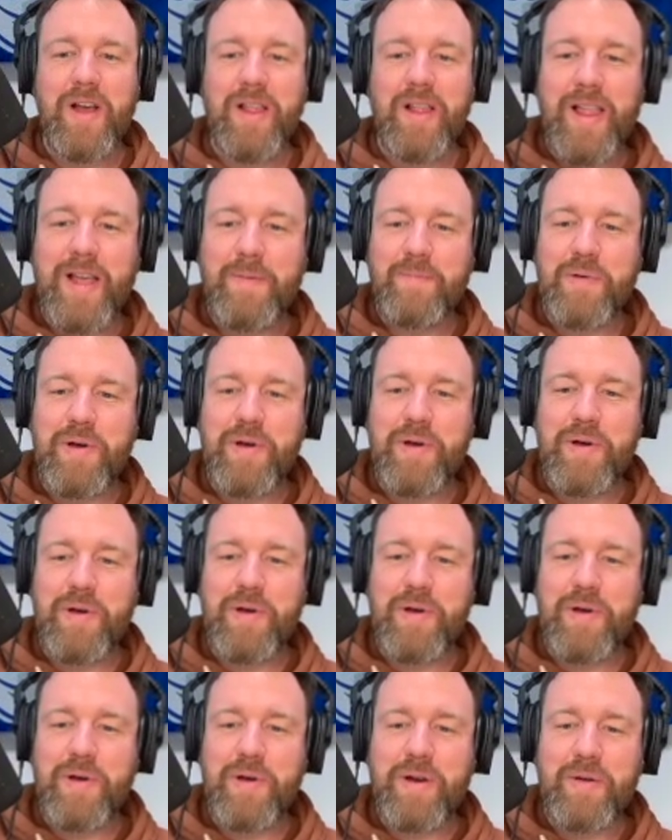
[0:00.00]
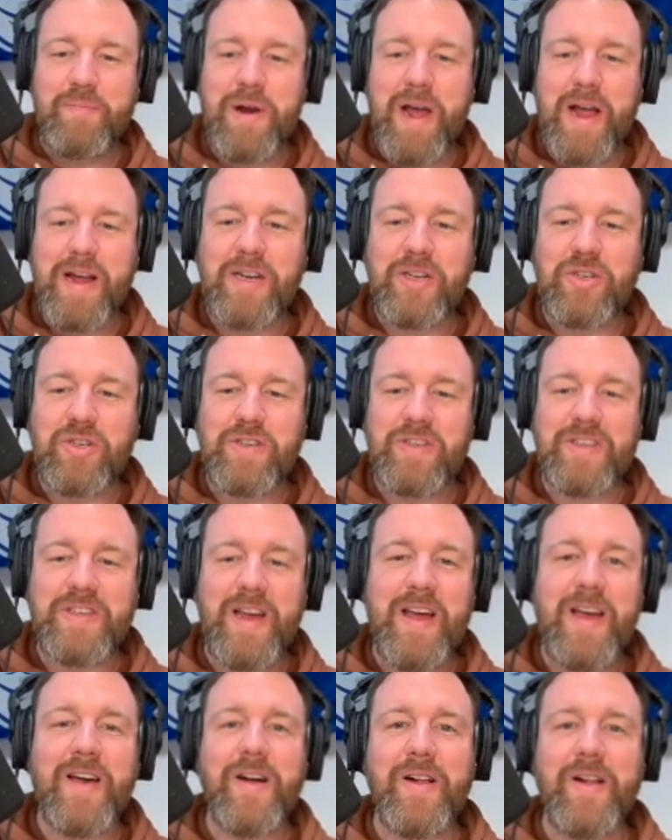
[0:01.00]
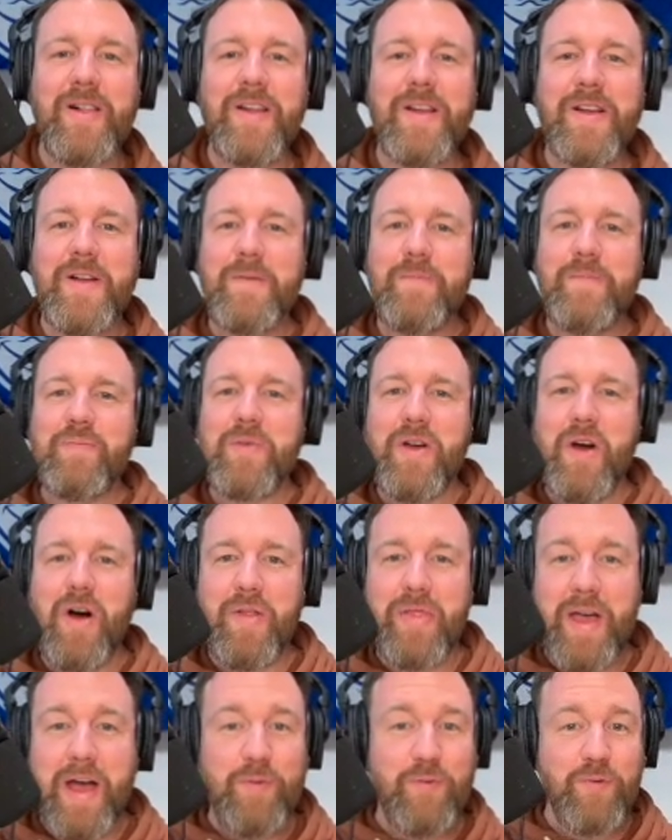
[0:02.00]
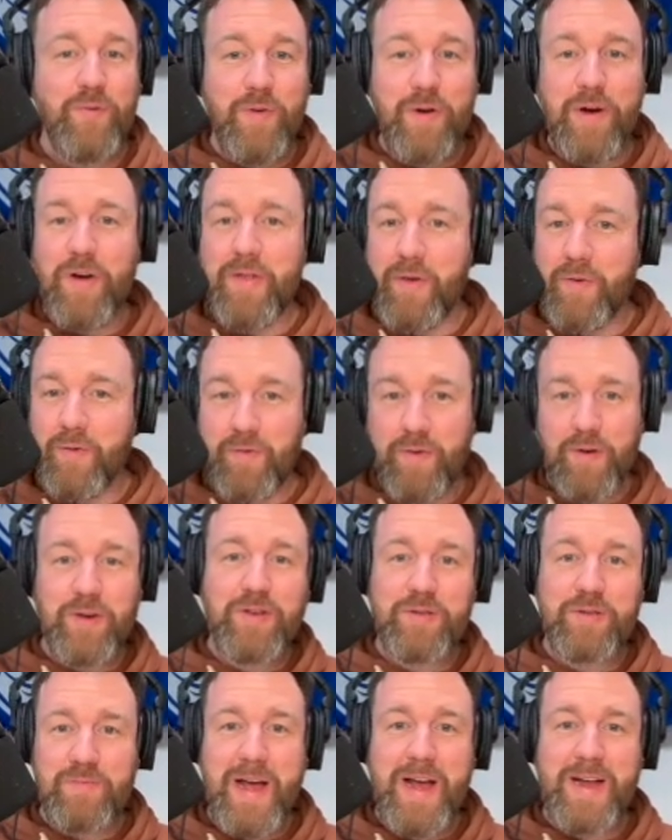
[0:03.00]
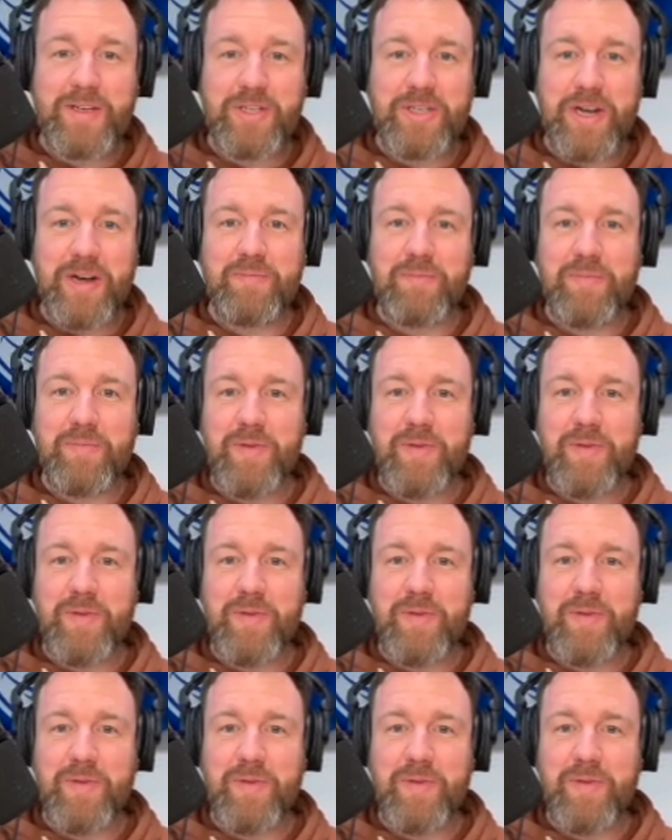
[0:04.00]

But I could just tell on the first matchup,